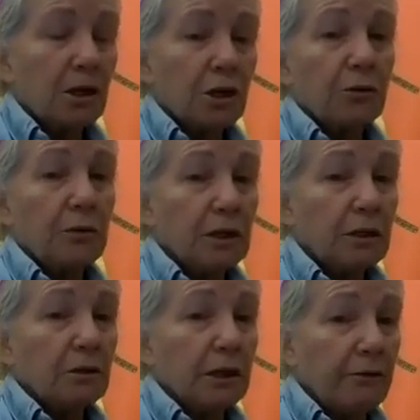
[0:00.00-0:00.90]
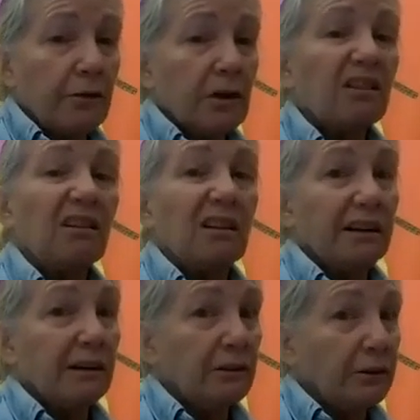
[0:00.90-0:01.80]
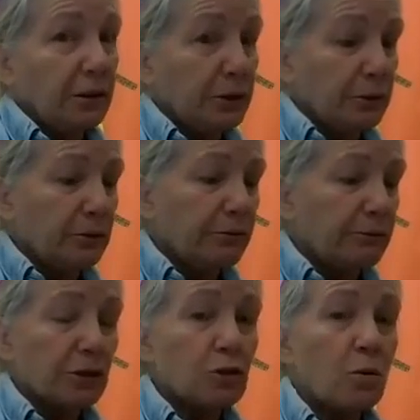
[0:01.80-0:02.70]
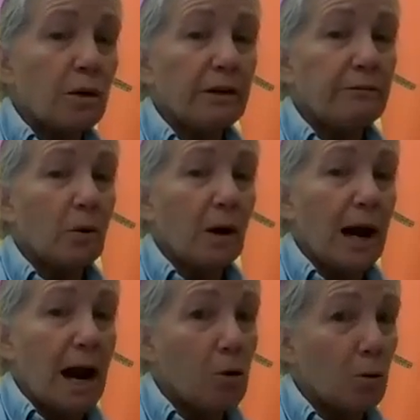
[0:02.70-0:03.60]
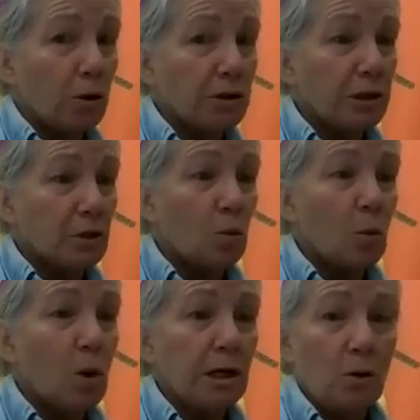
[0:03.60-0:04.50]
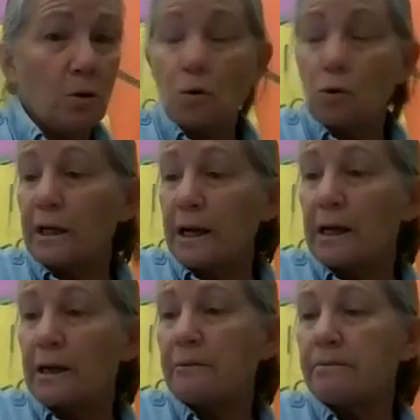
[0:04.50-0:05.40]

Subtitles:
you need to leave it, let it alone for 24 hours. That's 1 whole day.